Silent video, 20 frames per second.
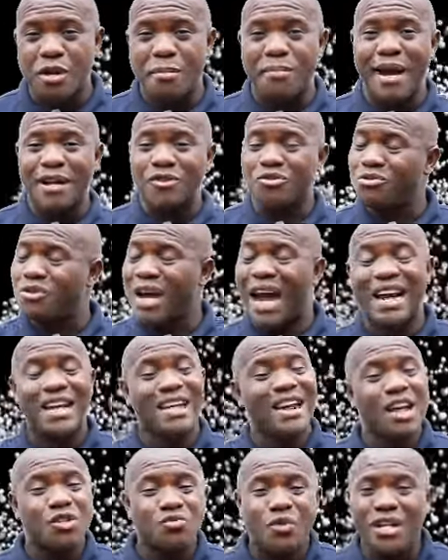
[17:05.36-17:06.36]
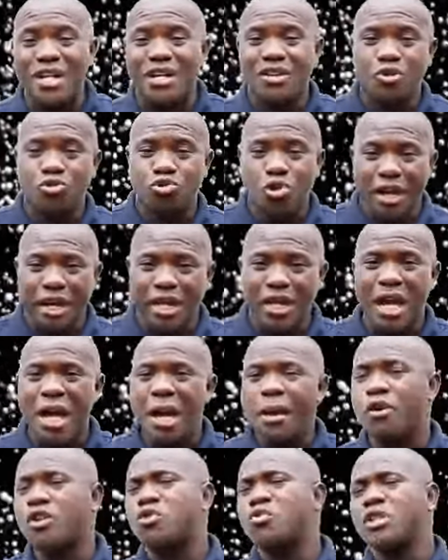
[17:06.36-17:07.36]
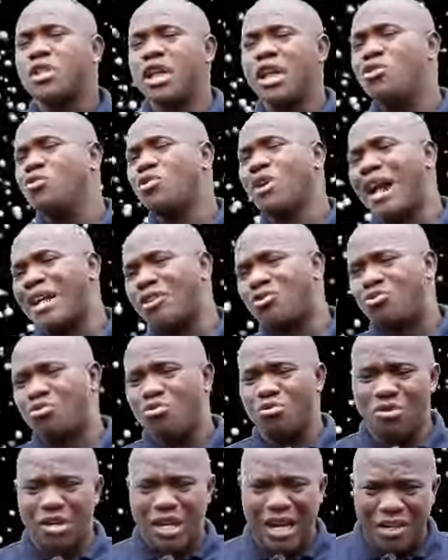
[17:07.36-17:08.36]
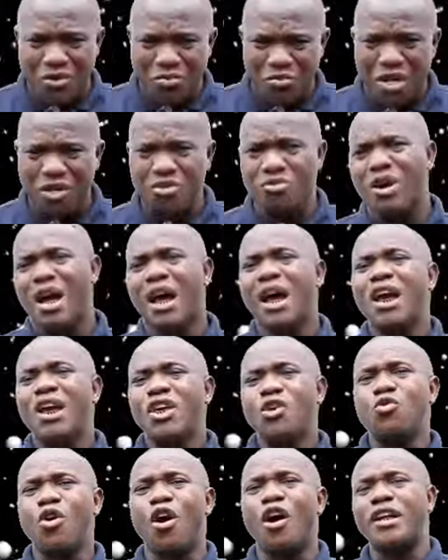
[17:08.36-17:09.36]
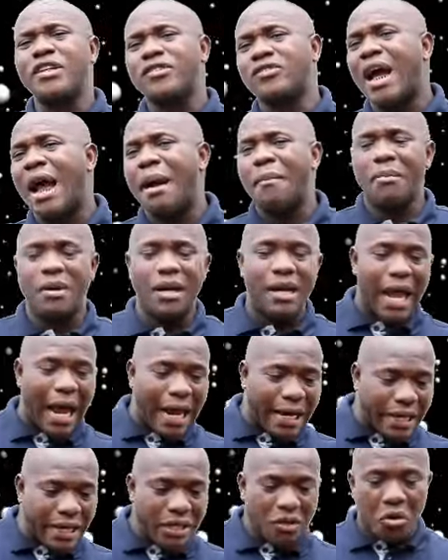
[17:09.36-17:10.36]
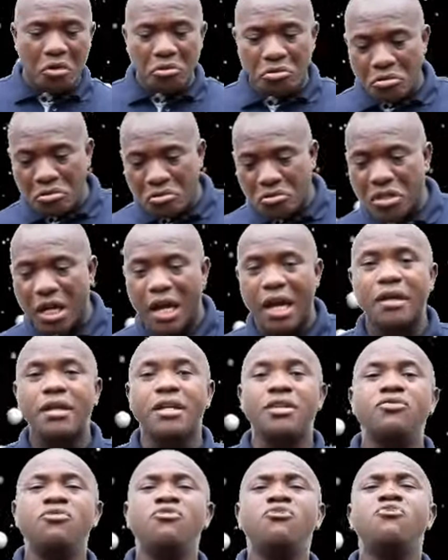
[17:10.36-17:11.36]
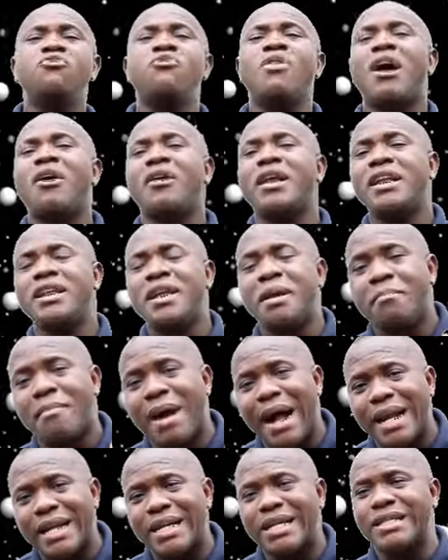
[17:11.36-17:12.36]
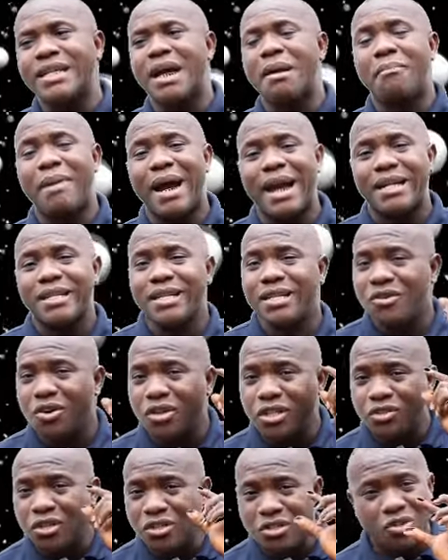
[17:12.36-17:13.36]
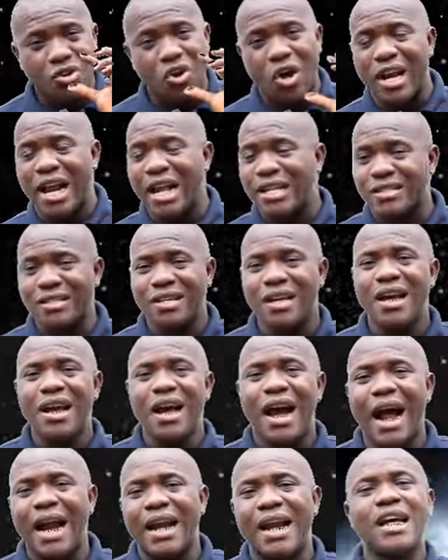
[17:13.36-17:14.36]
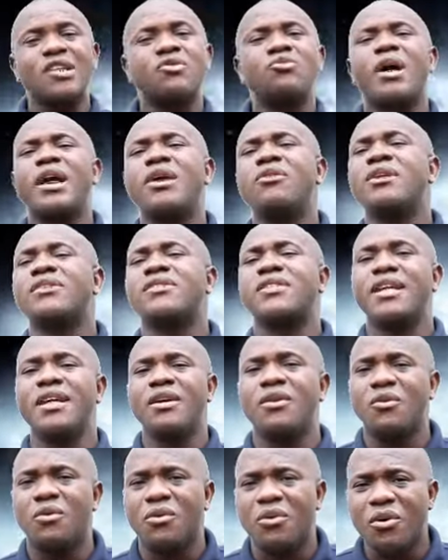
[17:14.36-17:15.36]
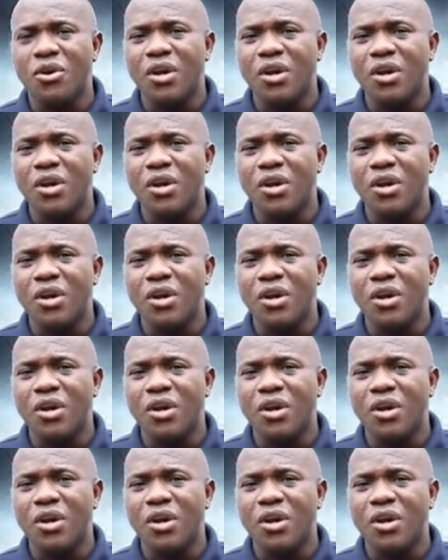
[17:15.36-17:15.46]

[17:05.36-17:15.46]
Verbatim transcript: about you, and that's why they're not talking. Because when they look at you, look at the way you are, you all the time lacking all those. Uh, you are already married in their mind. They know It doesn't connect, and that's why you are single.